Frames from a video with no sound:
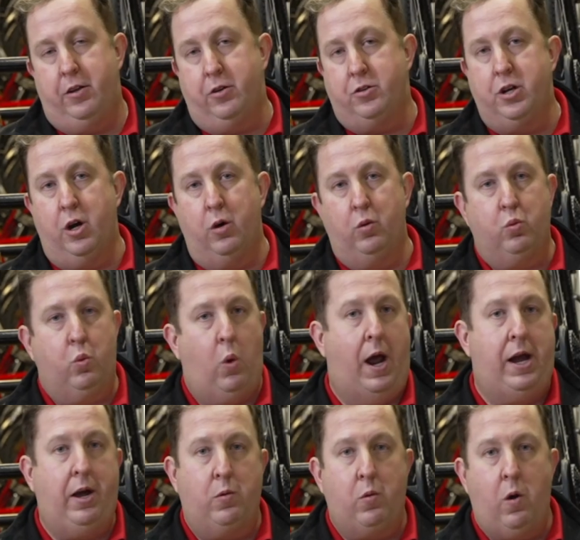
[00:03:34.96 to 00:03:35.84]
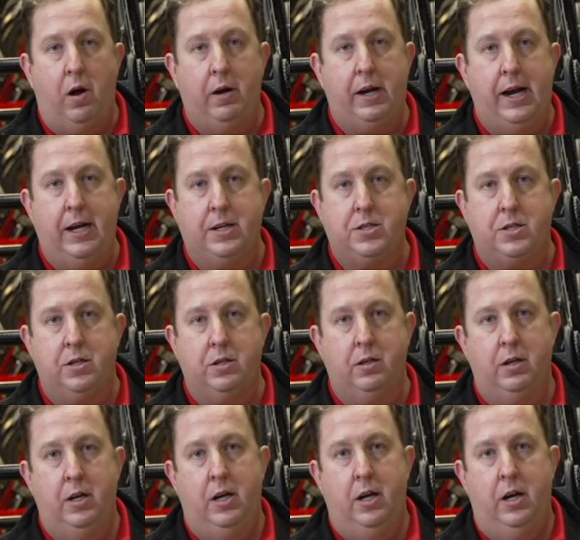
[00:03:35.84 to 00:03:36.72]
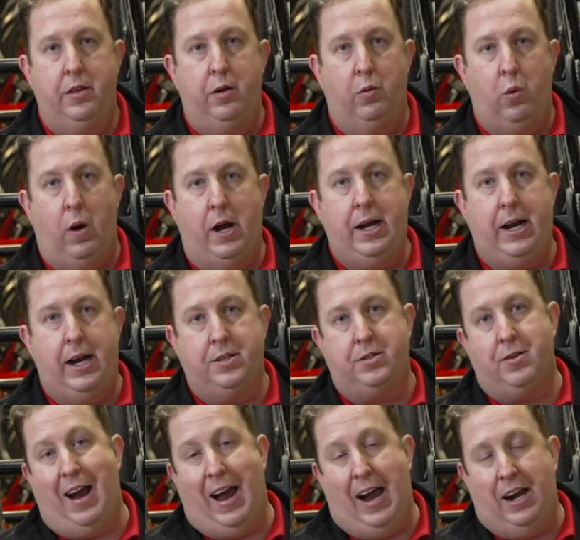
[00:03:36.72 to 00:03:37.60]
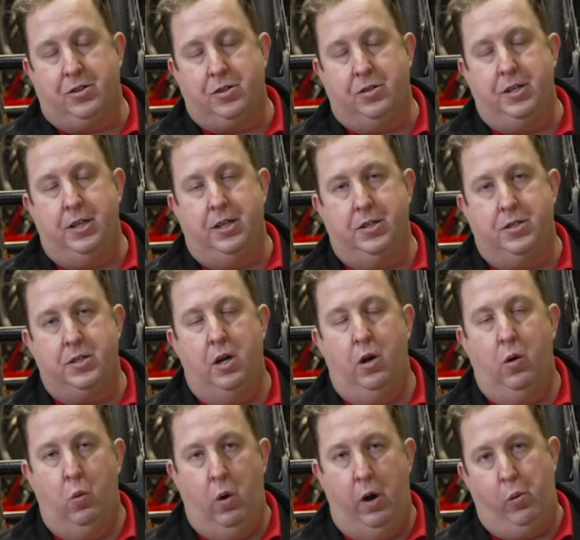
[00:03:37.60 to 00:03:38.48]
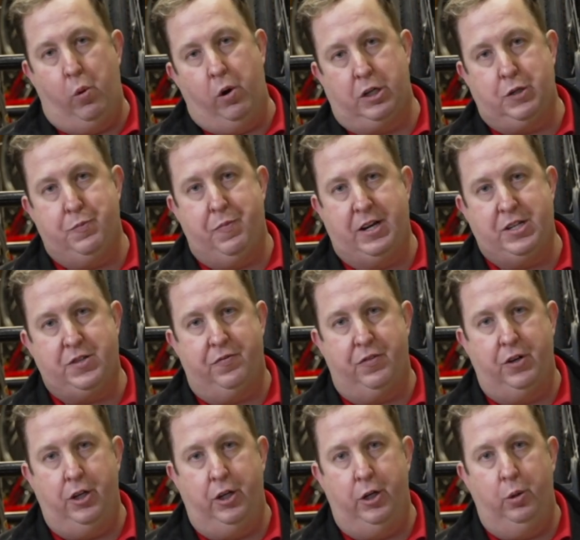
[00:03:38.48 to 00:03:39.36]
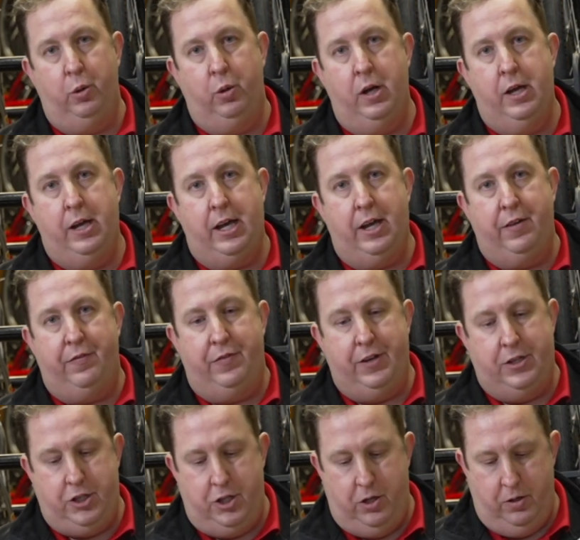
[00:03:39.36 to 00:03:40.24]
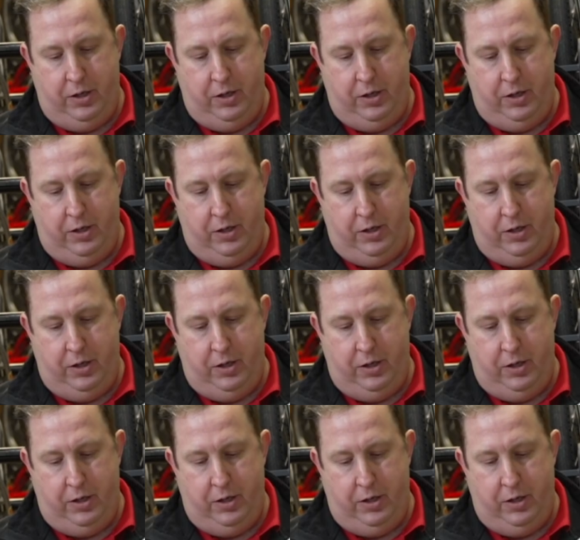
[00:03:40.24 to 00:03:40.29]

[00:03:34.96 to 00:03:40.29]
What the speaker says: There's no right or wrong answer. The right answer actually is what works best for you and fits your